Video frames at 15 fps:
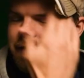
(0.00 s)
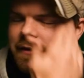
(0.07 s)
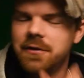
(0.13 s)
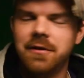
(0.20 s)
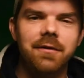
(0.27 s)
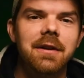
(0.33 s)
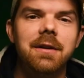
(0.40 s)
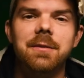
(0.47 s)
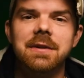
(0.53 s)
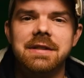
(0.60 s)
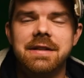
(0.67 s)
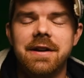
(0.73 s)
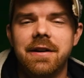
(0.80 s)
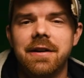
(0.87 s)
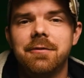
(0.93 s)
Don't even get me
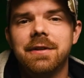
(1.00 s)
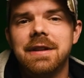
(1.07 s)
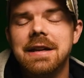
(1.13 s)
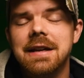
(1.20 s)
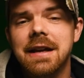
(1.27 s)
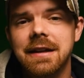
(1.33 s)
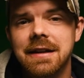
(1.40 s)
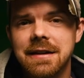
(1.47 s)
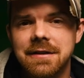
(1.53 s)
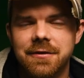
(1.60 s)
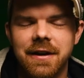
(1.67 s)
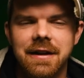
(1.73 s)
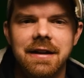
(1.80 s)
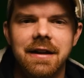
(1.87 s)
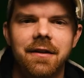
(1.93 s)
started with the Yankees
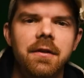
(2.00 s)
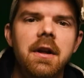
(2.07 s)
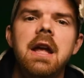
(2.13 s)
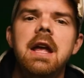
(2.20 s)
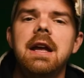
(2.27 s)
right now.